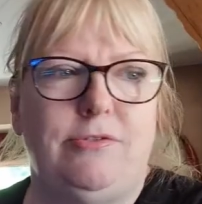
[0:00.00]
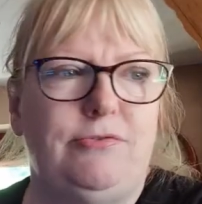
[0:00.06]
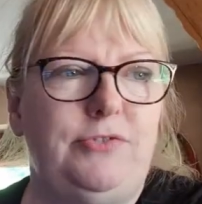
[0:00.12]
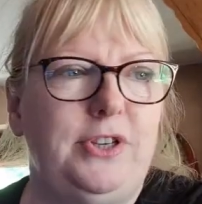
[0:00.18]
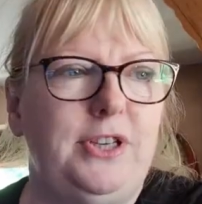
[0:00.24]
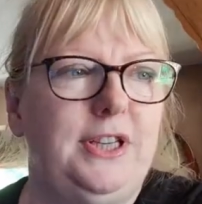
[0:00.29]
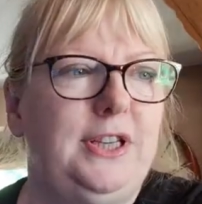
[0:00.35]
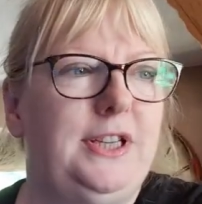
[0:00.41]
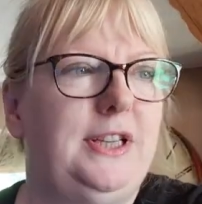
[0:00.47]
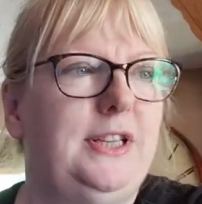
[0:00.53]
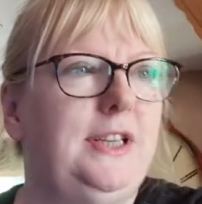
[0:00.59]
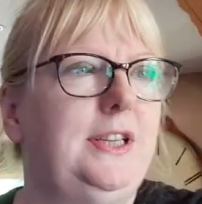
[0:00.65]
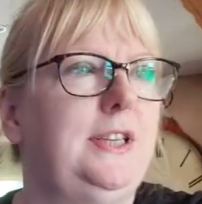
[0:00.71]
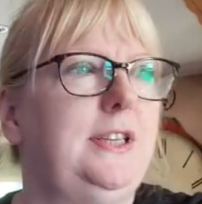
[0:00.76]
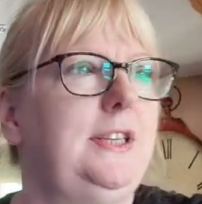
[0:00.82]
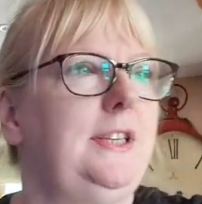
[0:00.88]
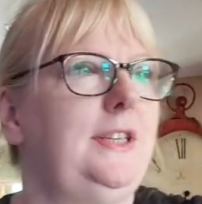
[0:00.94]

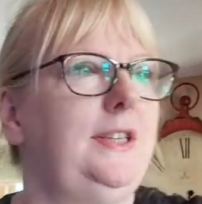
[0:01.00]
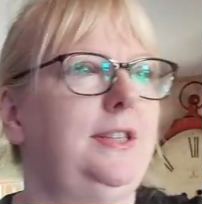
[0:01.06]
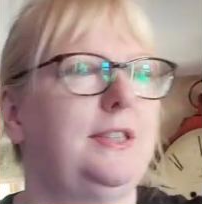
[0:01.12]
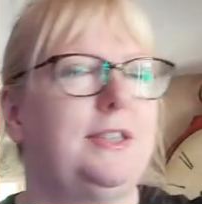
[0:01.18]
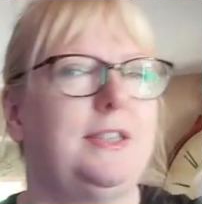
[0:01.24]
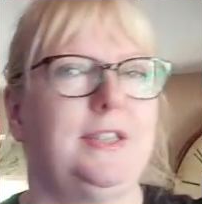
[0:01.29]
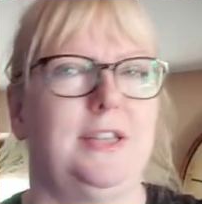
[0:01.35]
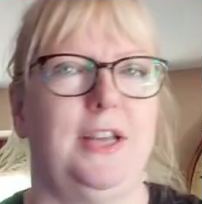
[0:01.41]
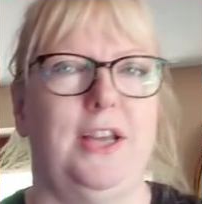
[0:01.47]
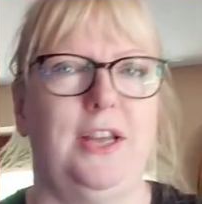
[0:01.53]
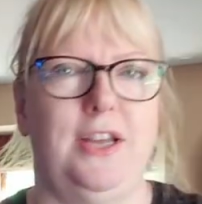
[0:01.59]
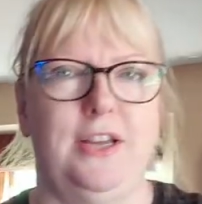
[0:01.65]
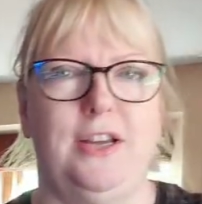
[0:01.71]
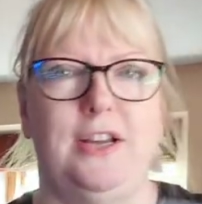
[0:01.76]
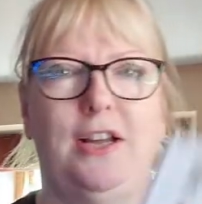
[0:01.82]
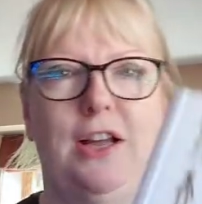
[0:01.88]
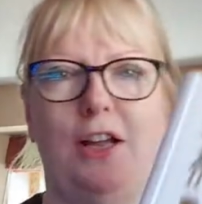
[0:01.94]
Freddie's
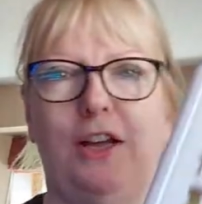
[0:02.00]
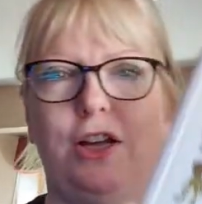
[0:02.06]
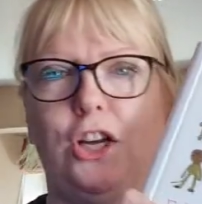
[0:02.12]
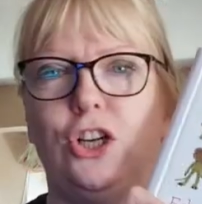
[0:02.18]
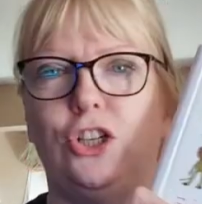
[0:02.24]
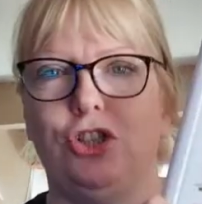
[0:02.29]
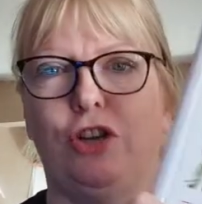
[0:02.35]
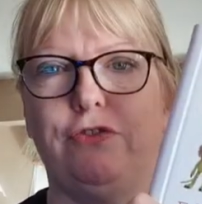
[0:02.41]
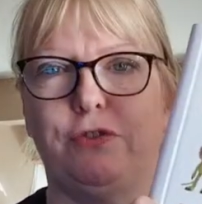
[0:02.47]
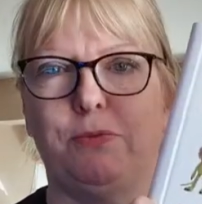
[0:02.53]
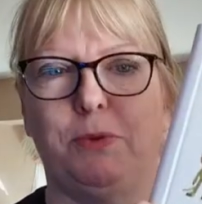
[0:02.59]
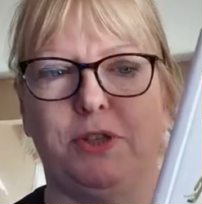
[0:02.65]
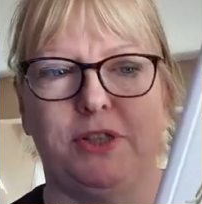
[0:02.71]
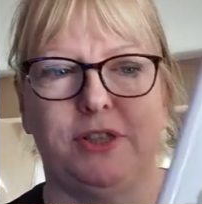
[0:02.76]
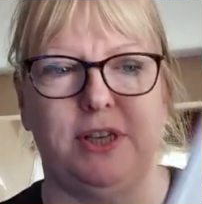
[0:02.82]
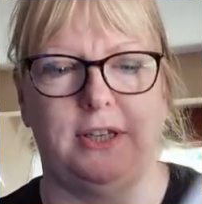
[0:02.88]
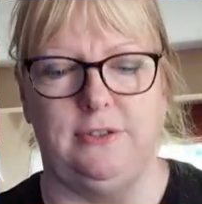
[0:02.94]
Toft
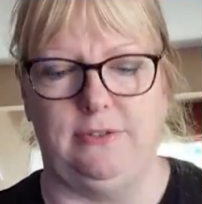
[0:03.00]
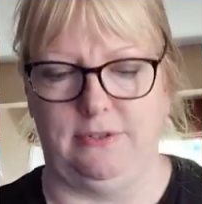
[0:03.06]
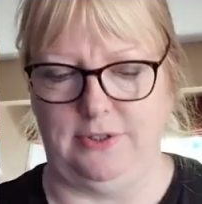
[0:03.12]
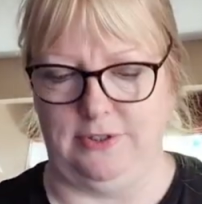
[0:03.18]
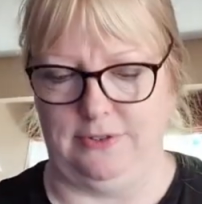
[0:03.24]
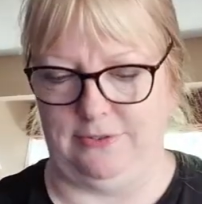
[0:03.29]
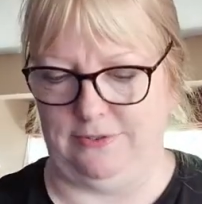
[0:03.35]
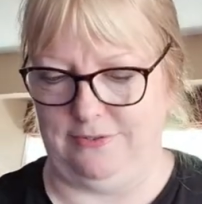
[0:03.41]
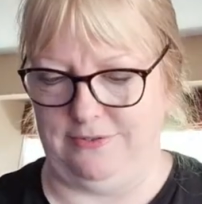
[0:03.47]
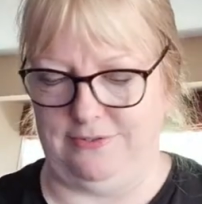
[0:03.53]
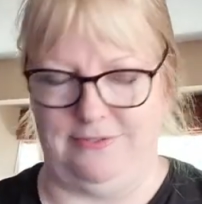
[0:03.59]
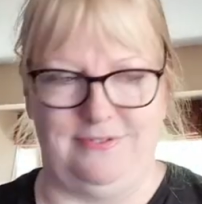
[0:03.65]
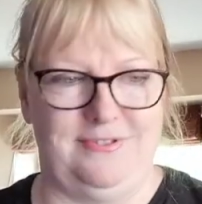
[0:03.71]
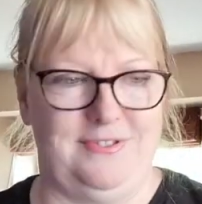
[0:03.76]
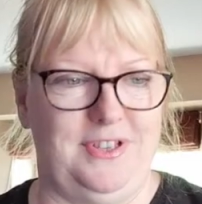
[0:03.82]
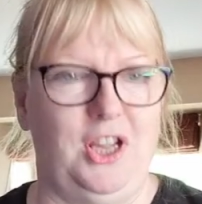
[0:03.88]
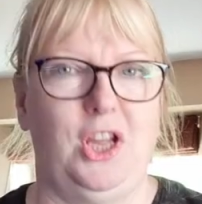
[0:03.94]
monster,
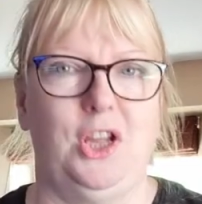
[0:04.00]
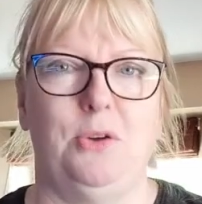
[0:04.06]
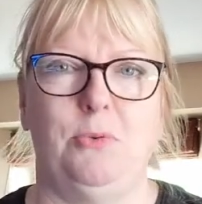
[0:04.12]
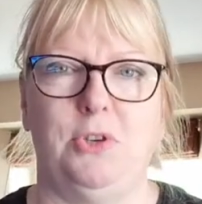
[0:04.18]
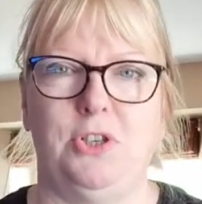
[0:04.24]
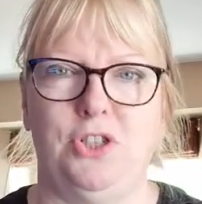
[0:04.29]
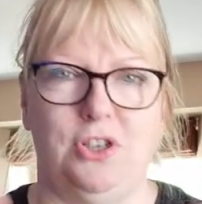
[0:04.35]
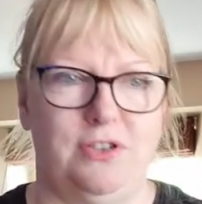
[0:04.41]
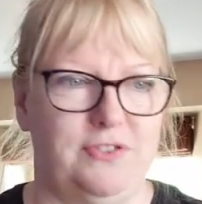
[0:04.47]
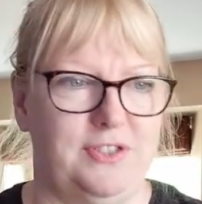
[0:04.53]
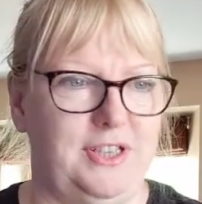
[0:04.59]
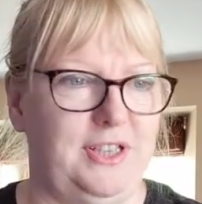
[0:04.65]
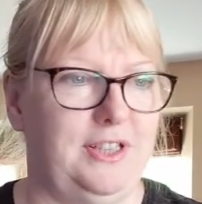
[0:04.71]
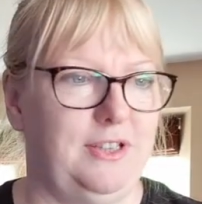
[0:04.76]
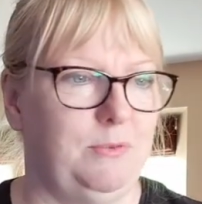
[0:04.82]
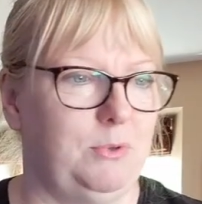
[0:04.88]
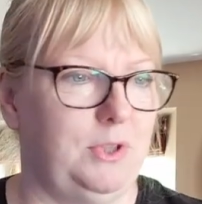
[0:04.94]
which you'll have
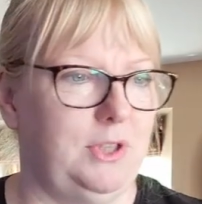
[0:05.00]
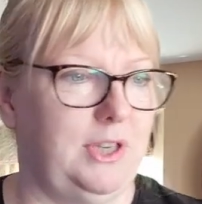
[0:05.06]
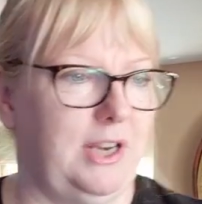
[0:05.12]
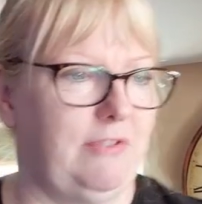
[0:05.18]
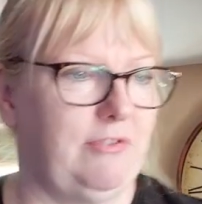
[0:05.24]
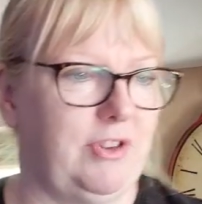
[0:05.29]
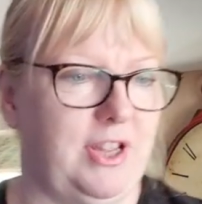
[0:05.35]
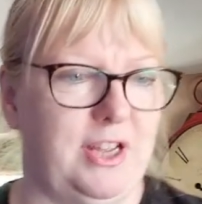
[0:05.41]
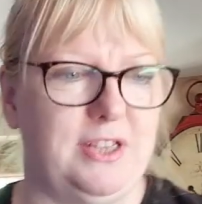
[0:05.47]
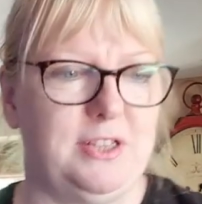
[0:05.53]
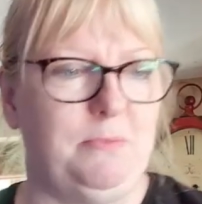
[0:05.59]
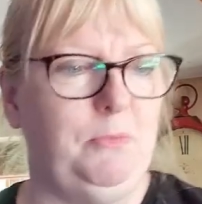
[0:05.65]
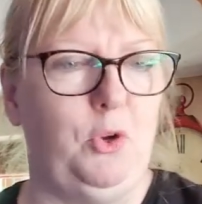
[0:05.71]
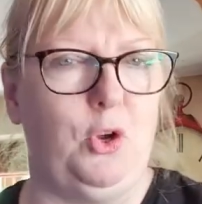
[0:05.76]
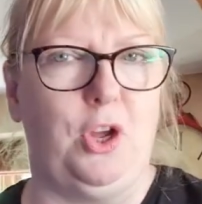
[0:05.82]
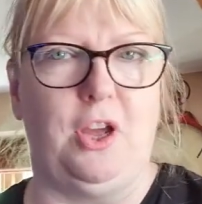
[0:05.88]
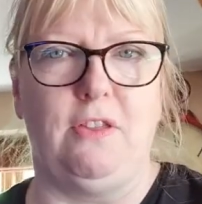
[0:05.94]
seen the wall and everything, so
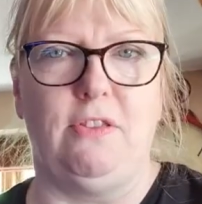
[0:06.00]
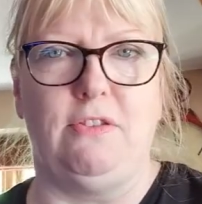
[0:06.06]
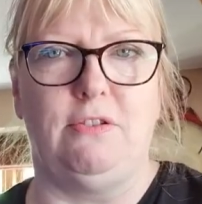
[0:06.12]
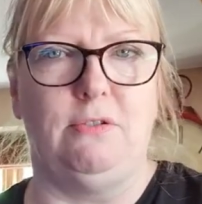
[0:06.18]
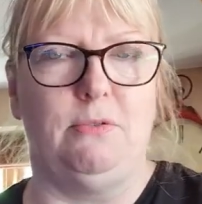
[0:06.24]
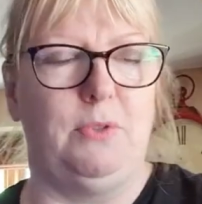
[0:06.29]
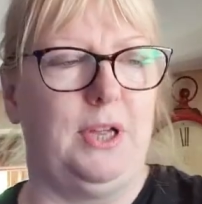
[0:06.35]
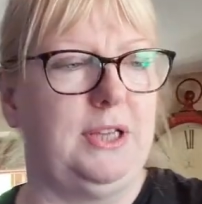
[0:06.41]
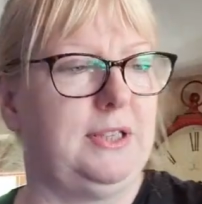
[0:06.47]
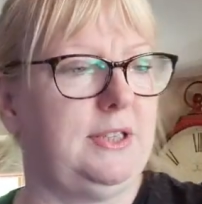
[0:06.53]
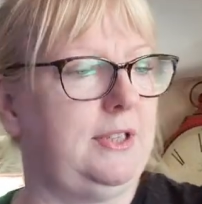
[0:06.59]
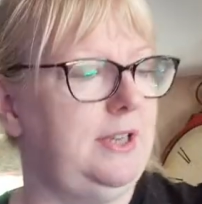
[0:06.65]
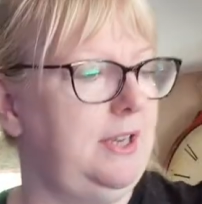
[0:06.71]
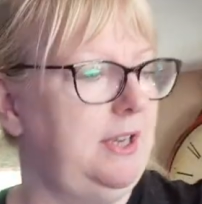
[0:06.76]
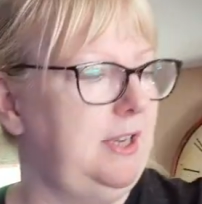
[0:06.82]
I'm not going through all that.